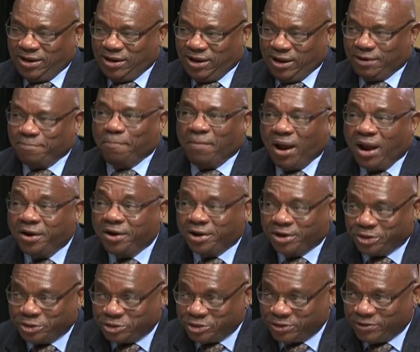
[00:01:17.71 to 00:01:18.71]
in
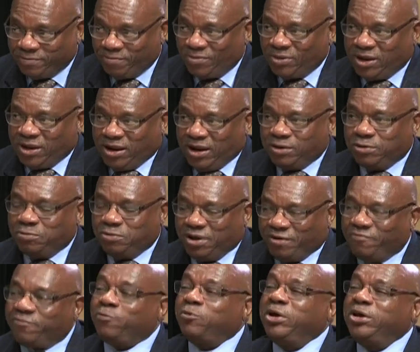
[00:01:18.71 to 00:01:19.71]
bondage and who have
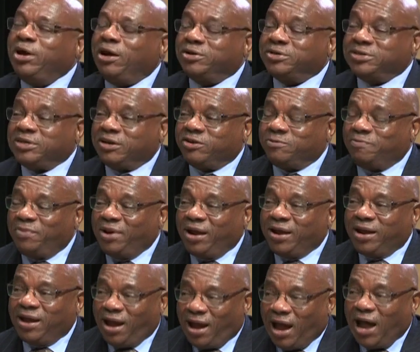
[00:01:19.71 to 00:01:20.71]
freed ourselves
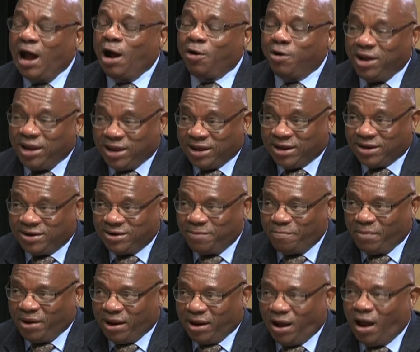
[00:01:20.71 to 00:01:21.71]
by our hand,
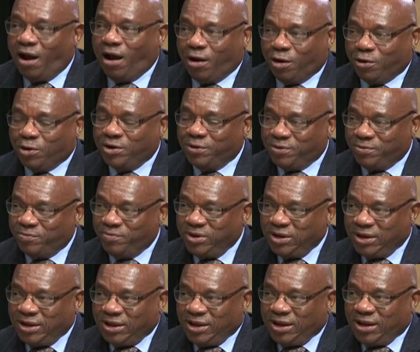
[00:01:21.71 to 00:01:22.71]
by our
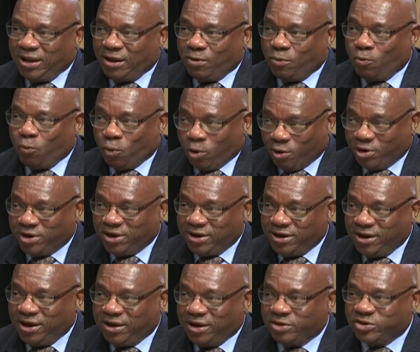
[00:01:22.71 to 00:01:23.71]
work
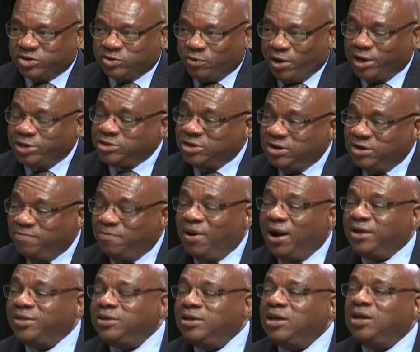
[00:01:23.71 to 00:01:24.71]
and insurrection, and
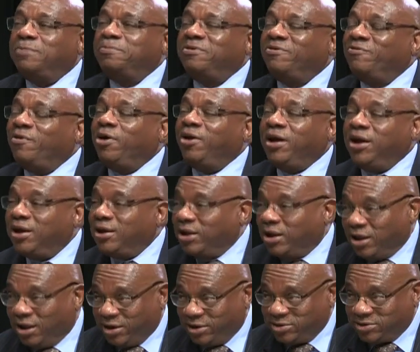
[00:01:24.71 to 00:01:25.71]
by the help of our
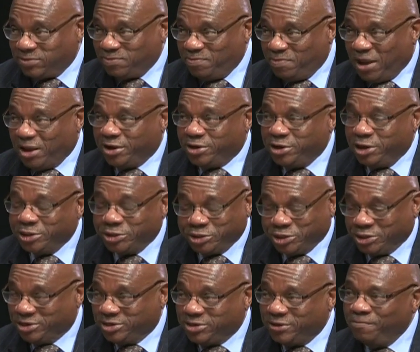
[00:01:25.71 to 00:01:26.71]
allies,
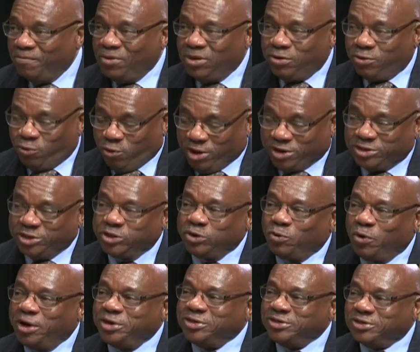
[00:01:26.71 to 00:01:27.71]
politicians, creating
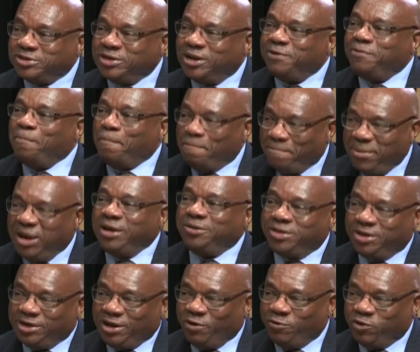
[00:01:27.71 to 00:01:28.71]
situations that made
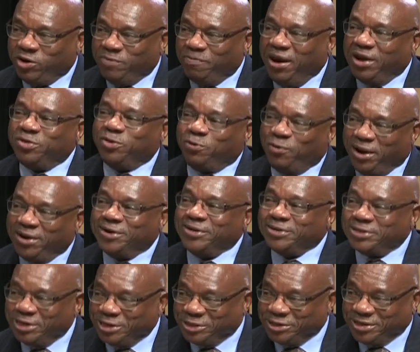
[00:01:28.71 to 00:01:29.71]
the country make the right
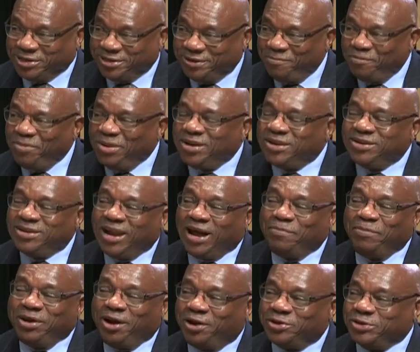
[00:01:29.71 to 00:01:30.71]
decision, not
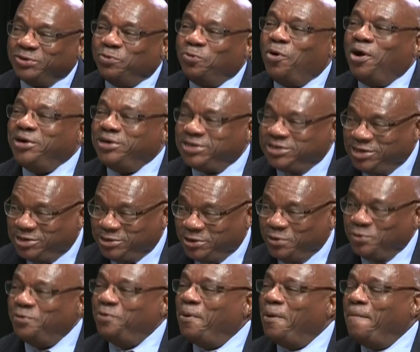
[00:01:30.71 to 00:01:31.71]
because it wanted
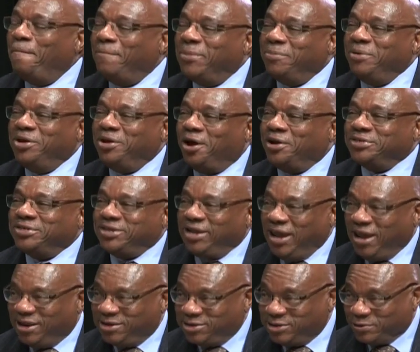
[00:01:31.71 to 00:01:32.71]
to, but because it
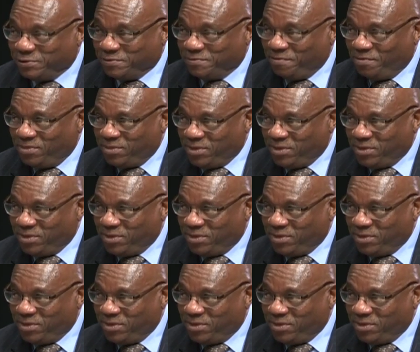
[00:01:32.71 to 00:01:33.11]
had to.